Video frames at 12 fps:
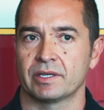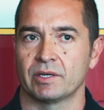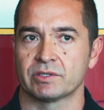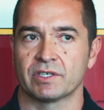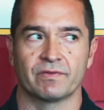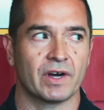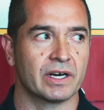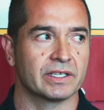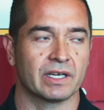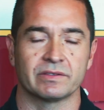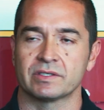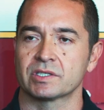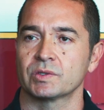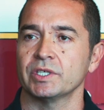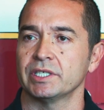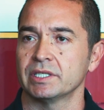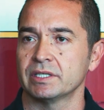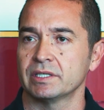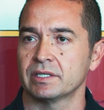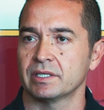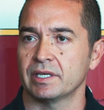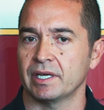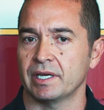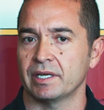There was a fire down the street,
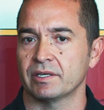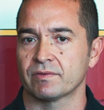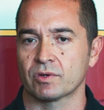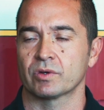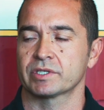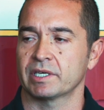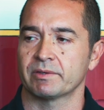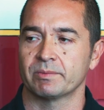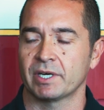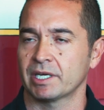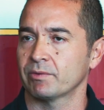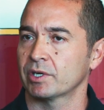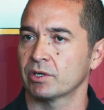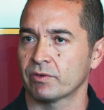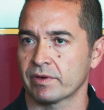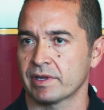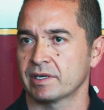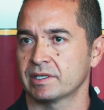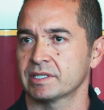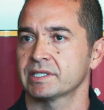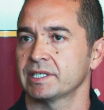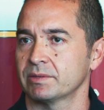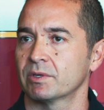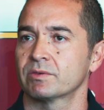and of course everybody went over there to
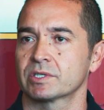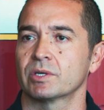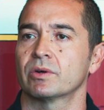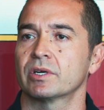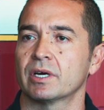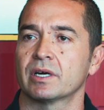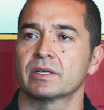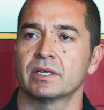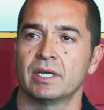see what was going on.